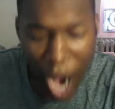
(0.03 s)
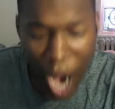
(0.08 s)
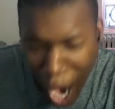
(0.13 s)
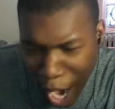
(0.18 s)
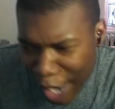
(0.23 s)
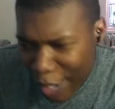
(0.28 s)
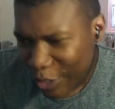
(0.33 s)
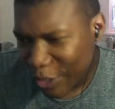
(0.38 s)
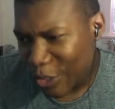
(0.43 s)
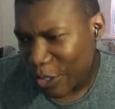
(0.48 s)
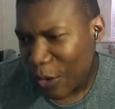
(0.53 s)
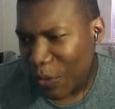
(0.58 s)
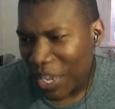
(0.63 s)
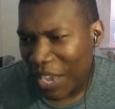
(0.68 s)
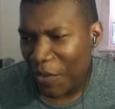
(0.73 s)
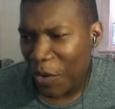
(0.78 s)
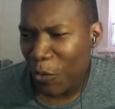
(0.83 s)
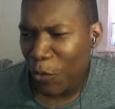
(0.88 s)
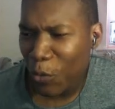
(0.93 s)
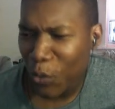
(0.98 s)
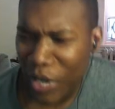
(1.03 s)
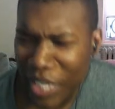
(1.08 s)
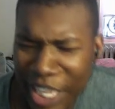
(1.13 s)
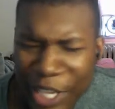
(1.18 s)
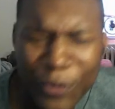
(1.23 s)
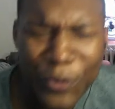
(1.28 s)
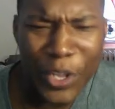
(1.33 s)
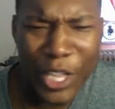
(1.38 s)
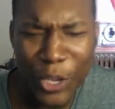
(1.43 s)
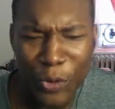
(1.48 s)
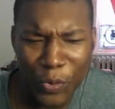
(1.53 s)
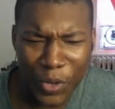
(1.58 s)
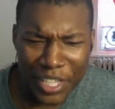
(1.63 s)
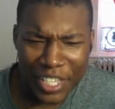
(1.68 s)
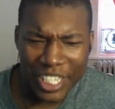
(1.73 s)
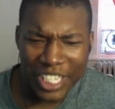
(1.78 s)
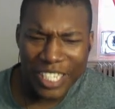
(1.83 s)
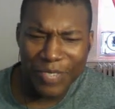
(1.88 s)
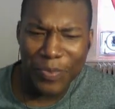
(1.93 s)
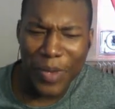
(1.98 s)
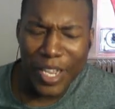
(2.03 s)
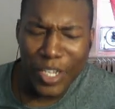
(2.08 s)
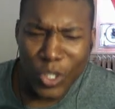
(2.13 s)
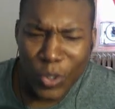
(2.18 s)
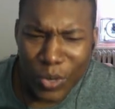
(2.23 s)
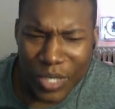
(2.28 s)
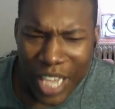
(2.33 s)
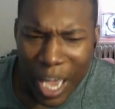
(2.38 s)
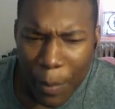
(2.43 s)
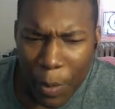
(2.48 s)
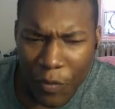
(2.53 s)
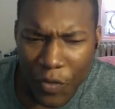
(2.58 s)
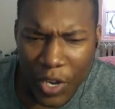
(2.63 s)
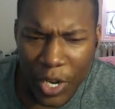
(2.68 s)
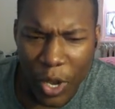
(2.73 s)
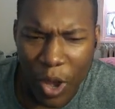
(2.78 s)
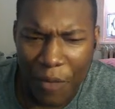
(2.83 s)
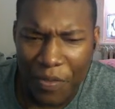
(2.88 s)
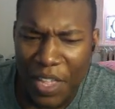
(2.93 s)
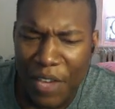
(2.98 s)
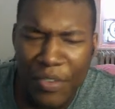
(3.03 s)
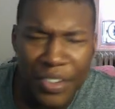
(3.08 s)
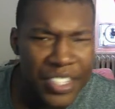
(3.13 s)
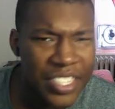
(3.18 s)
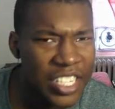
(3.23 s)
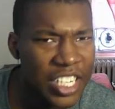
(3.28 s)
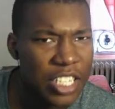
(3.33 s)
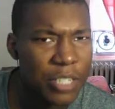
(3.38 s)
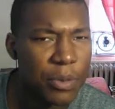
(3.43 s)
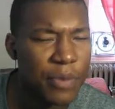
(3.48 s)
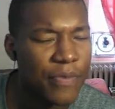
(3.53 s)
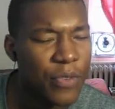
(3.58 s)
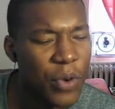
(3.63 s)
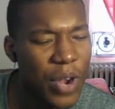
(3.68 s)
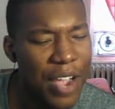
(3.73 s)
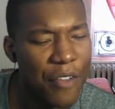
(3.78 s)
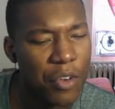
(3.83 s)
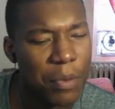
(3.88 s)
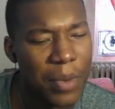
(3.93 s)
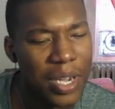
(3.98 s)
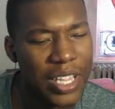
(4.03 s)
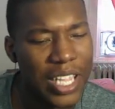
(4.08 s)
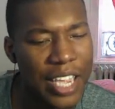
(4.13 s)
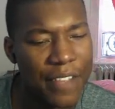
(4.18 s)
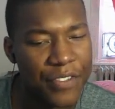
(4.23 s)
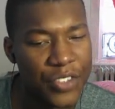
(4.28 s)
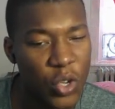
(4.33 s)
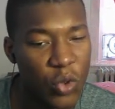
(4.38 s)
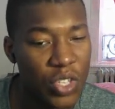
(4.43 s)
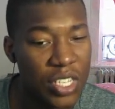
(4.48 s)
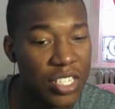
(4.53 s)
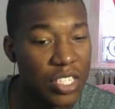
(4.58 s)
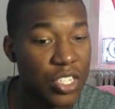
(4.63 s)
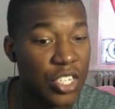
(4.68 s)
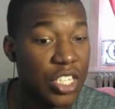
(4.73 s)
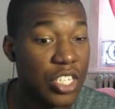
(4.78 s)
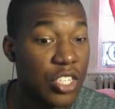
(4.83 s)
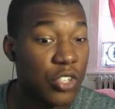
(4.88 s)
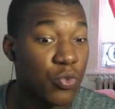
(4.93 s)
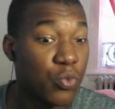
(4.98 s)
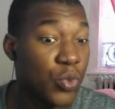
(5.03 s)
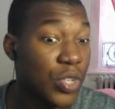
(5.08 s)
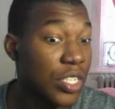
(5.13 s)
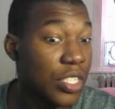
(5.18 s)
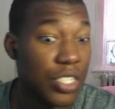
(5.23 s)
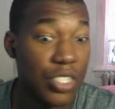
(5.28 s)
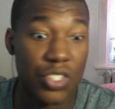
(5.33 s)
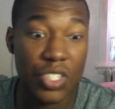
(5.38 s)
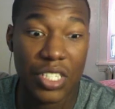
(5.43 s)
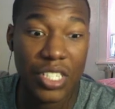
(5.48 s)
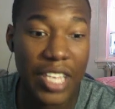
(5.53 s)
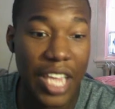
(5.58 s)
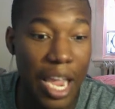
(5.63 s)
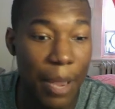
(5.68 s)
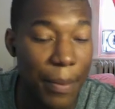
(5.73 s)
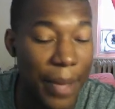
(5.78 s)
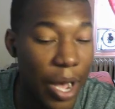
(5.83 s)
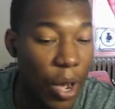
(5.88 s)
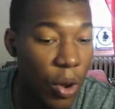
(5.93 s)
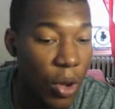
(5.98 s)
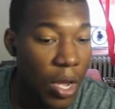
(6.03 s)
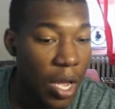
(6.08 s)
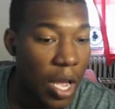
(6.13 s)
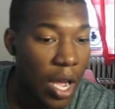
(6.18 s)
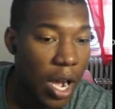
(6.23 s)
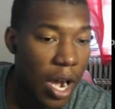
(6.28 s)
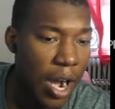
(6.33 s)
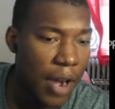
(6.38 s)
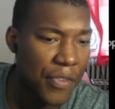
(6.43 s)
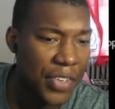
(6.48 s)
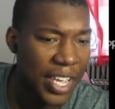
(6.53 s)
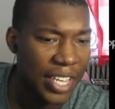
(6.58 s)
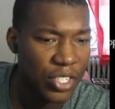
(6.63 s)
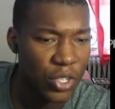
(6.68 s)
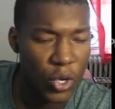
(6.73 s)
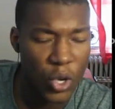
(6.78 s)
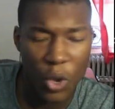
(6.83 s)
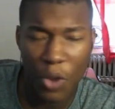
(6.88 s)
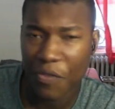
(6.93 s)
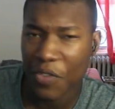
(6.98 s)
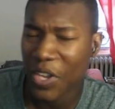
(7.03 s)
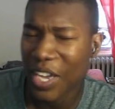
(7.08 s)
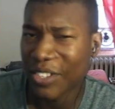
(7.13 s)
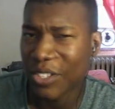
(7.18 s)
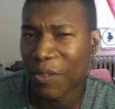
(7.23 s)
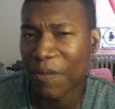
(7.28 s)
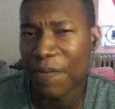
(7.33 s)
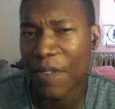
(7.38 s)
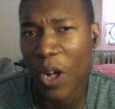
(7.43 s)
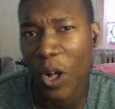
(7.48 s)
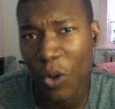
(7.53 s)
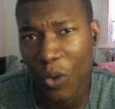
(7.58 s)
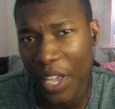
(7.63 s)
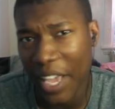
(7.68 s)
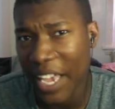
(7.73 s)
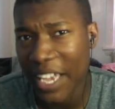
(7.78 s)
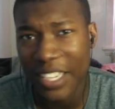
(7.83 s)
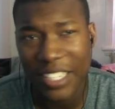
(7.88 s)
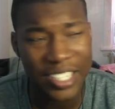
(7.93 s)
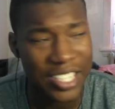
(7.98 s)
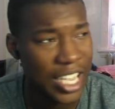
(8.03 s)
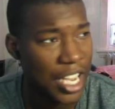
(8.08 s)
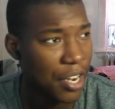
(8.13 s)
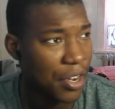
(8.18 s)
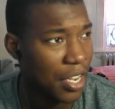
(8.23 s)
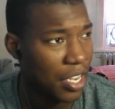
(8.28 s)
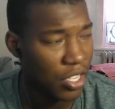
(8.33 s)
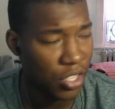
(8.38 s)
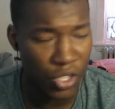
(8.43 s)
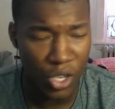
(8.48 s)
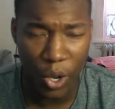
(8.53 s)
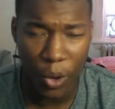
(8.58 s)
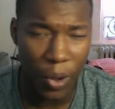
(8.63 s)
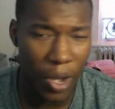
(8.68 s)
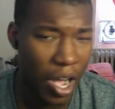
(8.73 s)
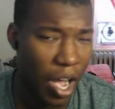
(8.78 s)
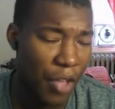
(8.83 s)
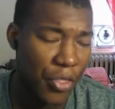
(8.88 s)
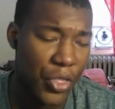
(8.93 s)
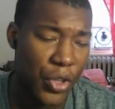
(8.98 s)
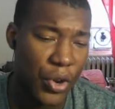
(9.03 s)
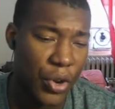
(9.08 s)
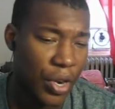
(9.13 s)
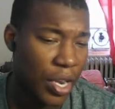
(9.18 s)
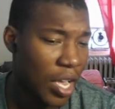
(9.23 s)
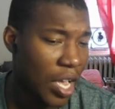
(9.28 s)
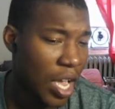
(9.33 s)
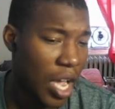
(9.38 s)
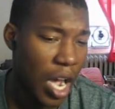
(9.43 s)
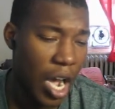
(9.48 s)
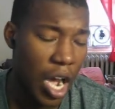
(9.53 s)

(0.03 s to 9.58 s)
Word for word: Alright, so we have a really special type of video. I've never seen this before ever in my life. So this literally recently just came out. If you guys don't know, if you guys don't follow Ink Slayer and, you know, other